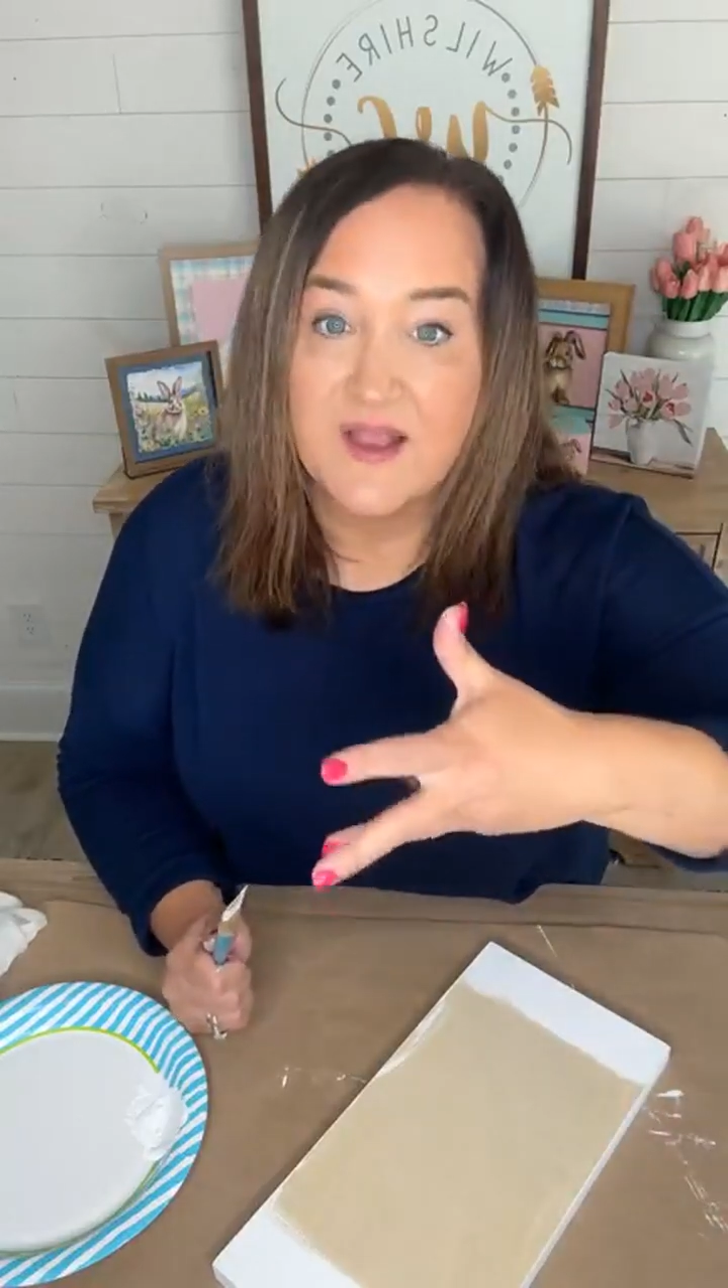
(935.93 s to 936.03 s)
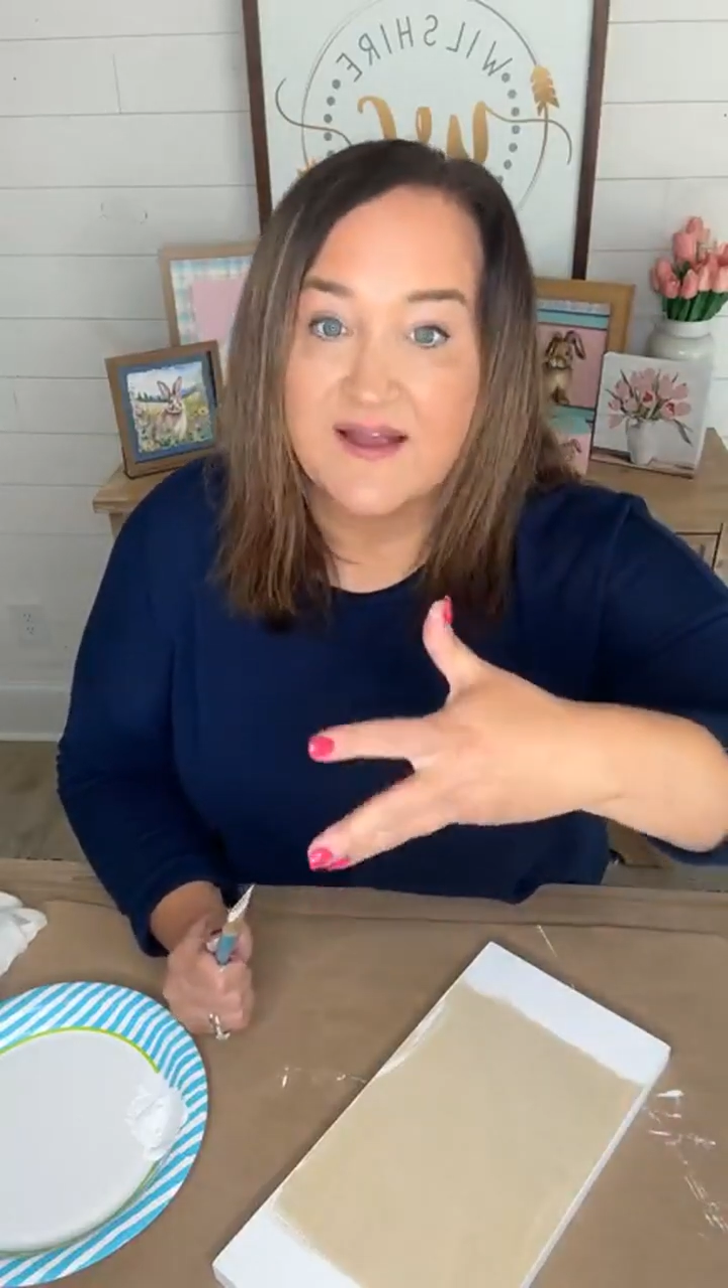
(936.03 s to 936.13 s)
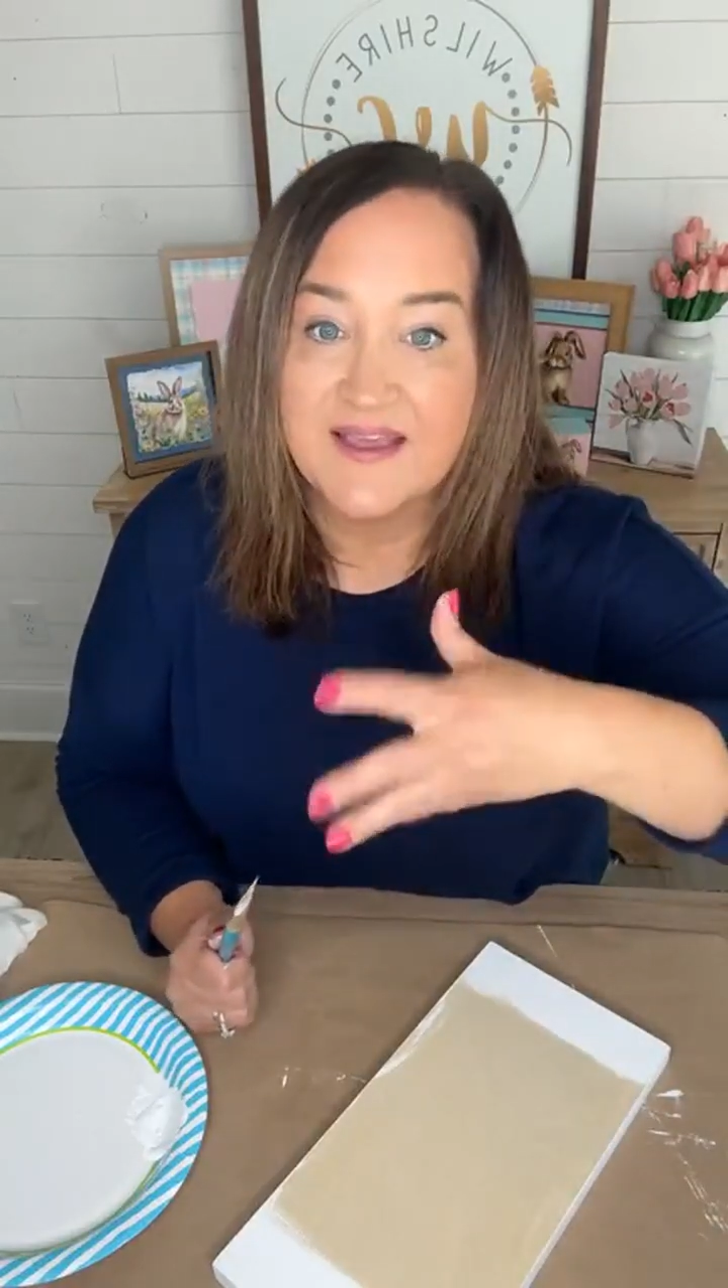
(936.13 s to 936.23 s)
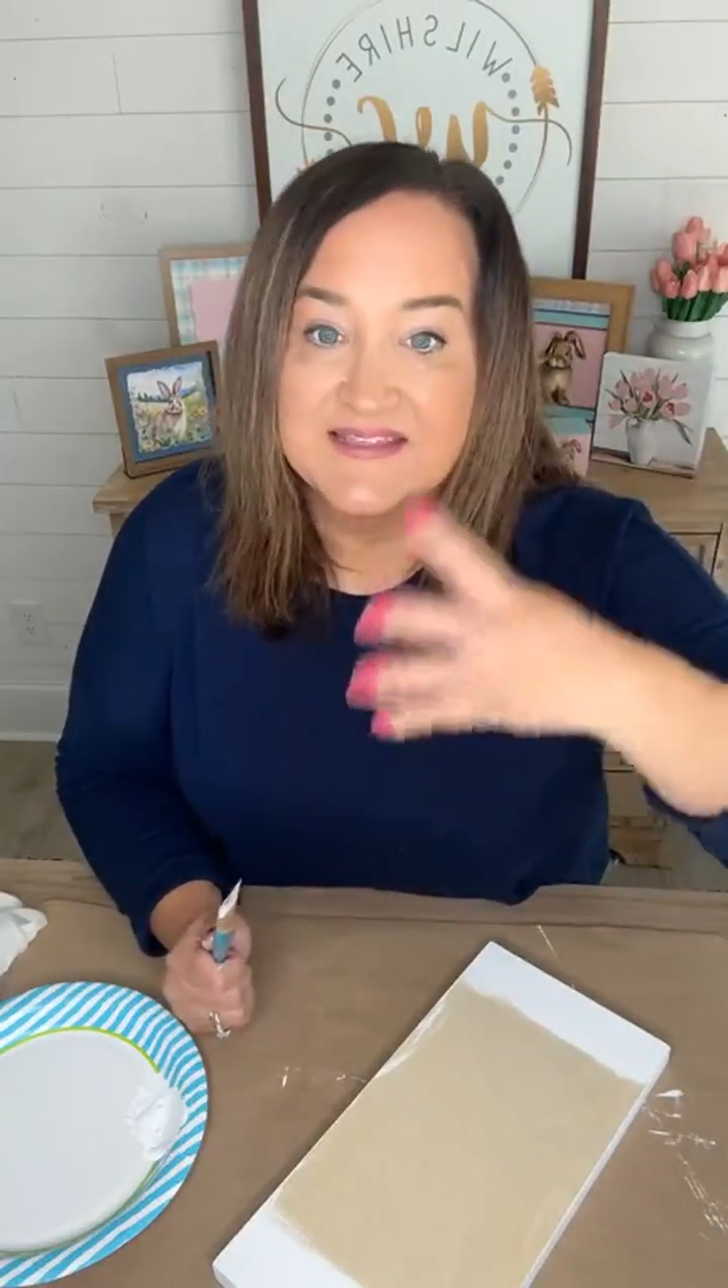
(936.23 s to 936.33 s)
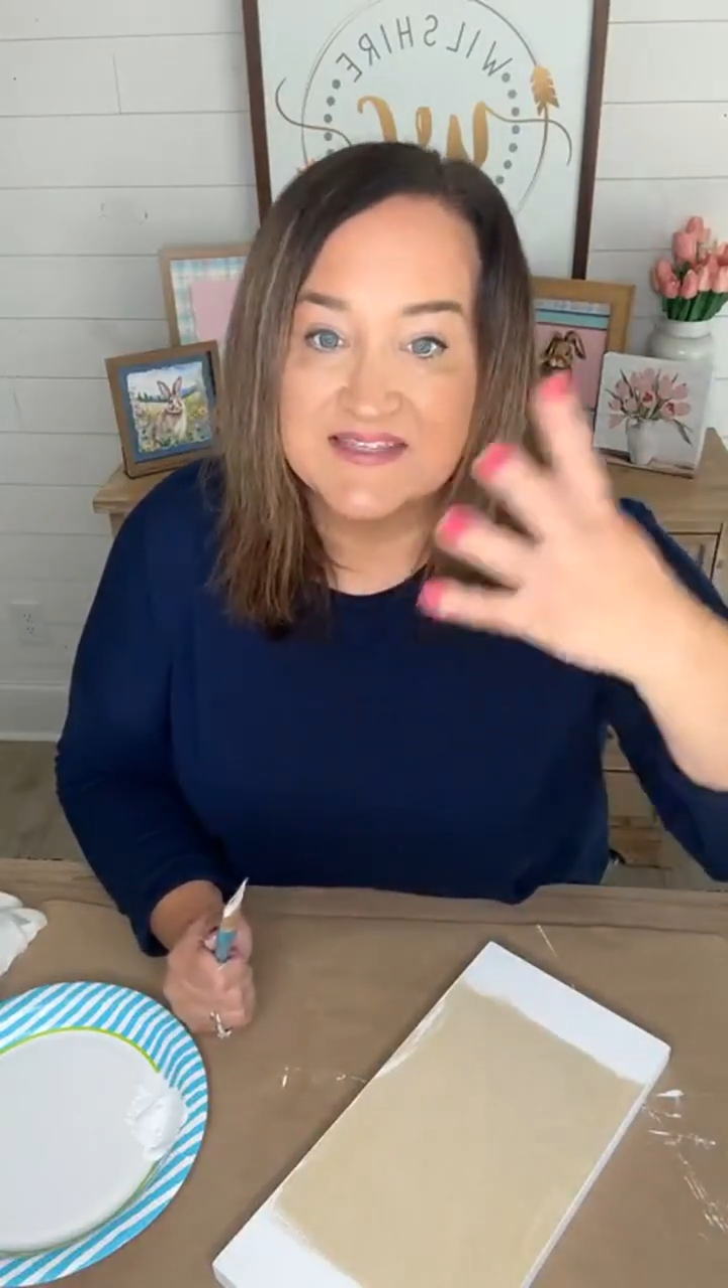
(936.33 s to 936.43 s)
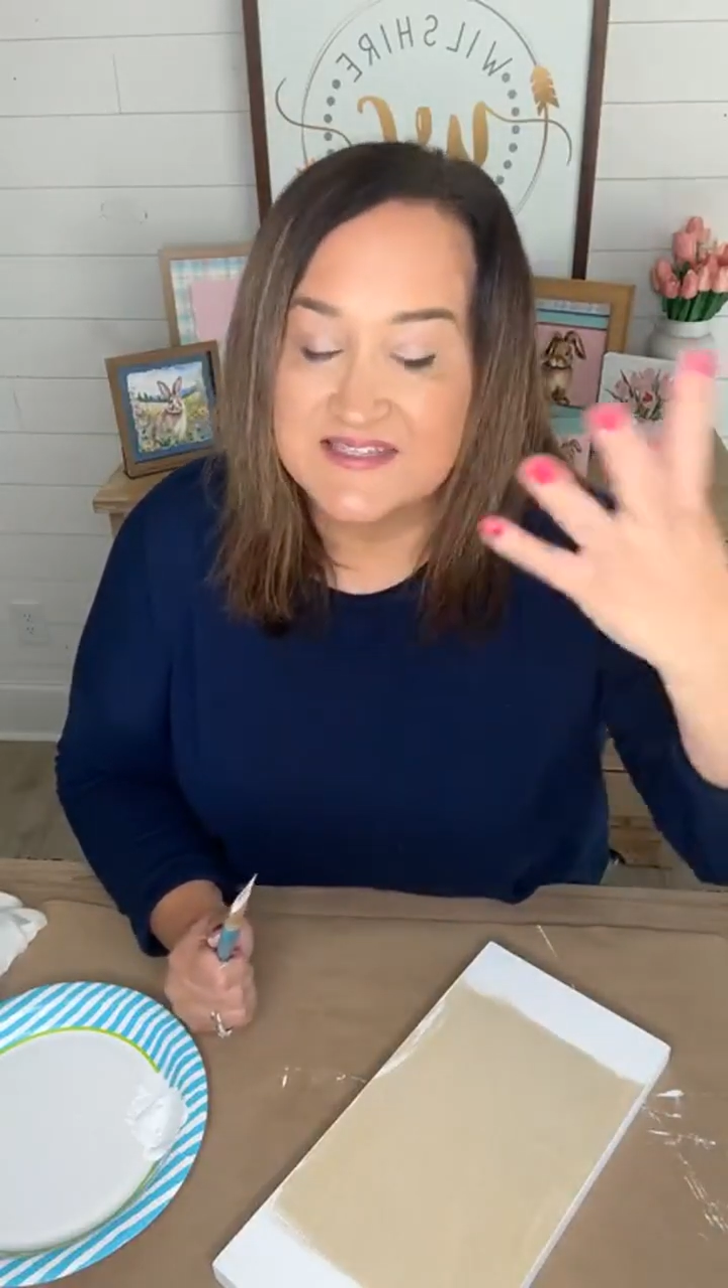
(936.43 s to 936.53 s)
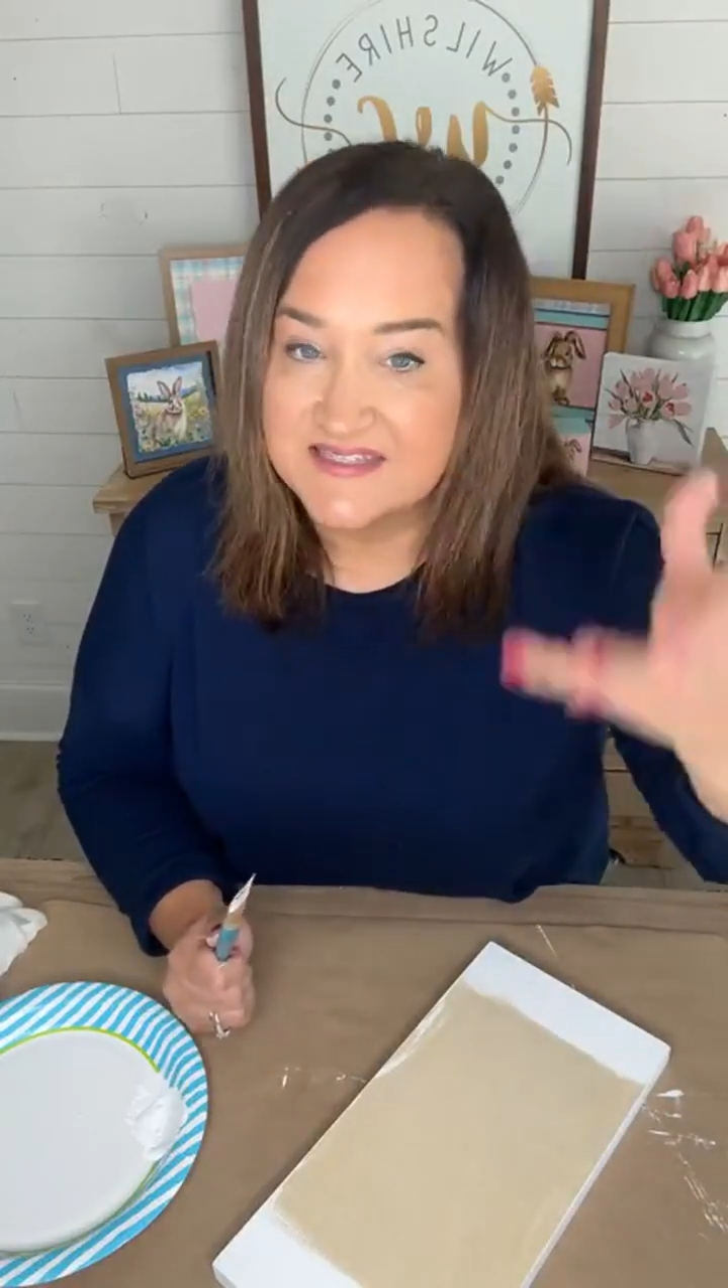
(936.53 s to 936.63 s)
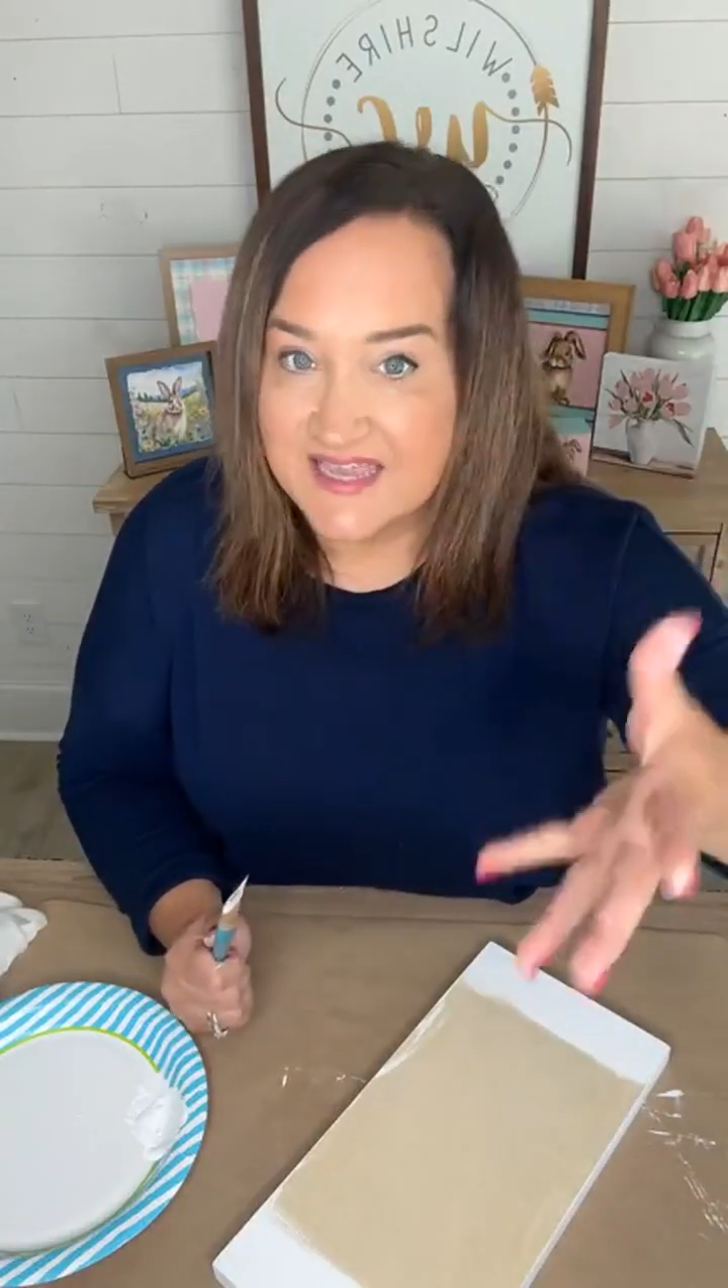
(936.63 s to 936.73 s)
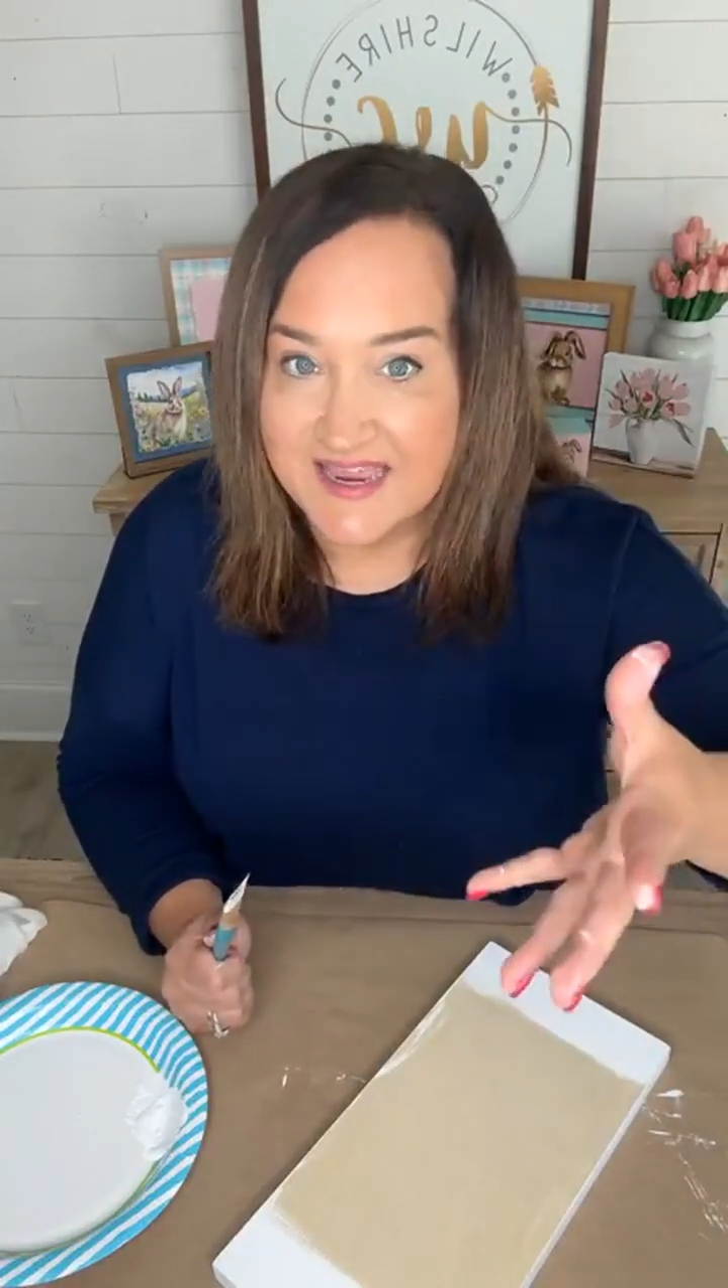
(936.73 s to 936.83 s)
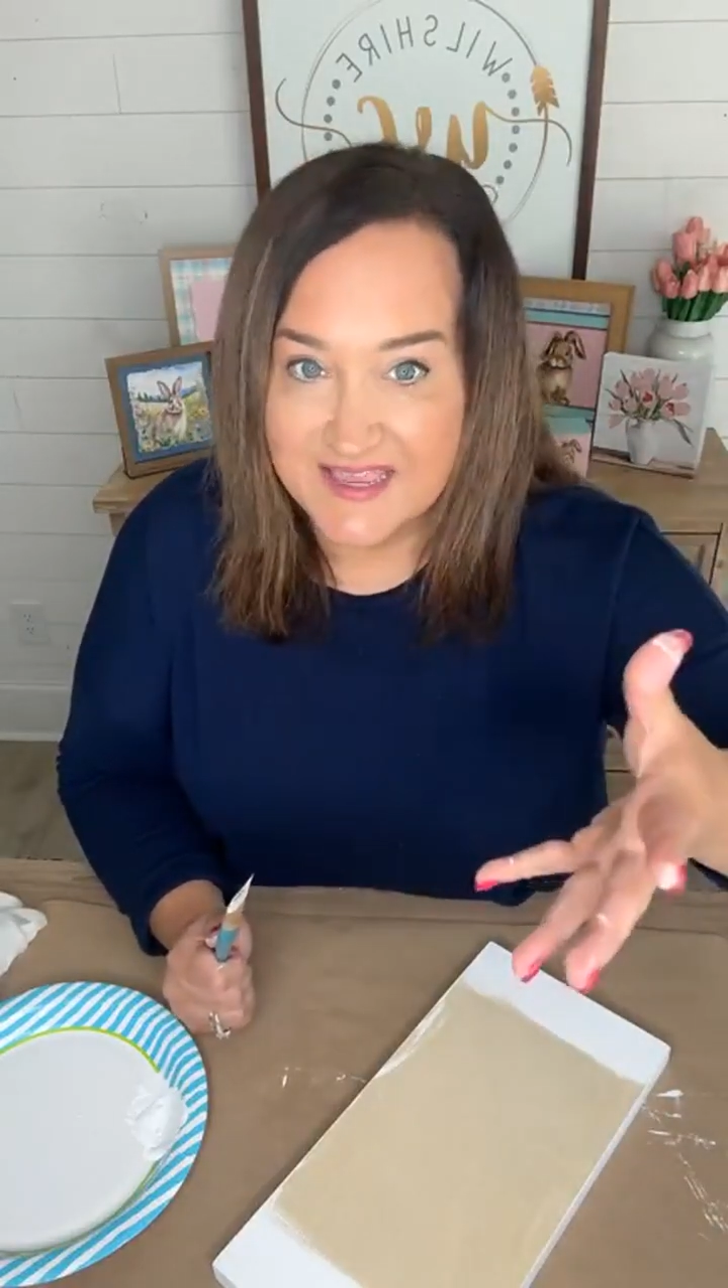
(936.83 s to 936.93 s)
guys and
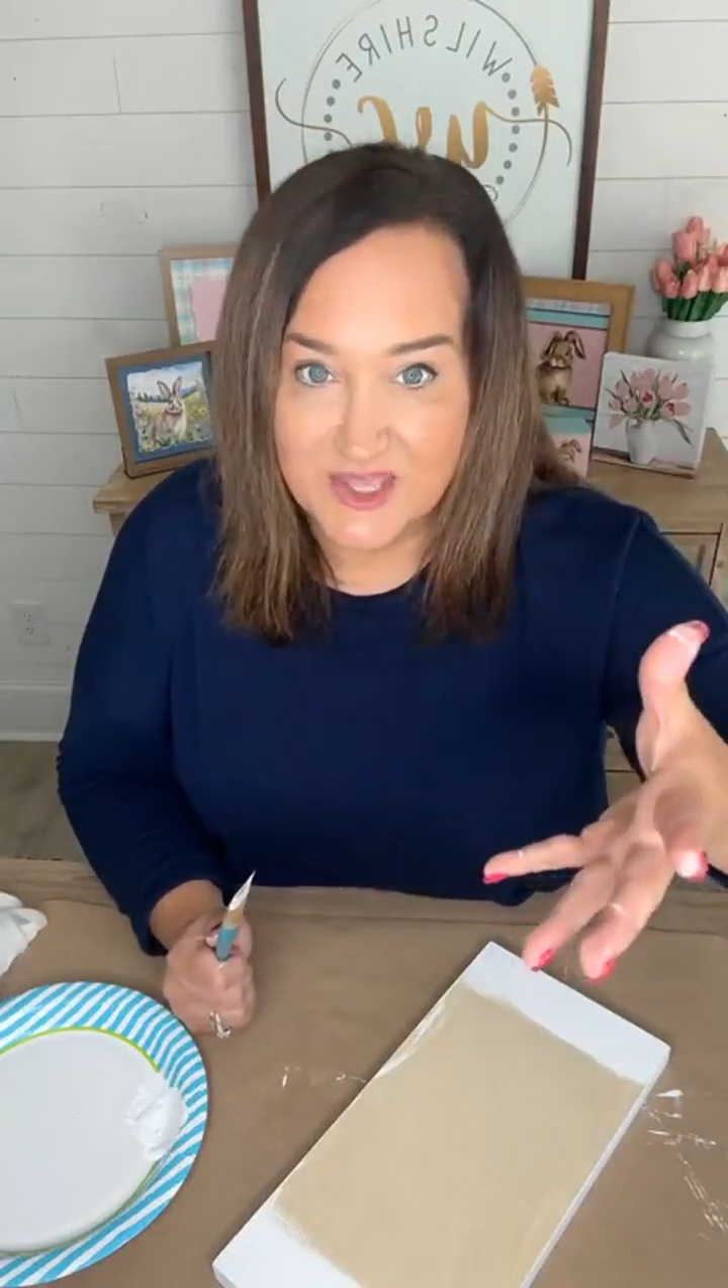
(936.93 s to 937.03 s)
design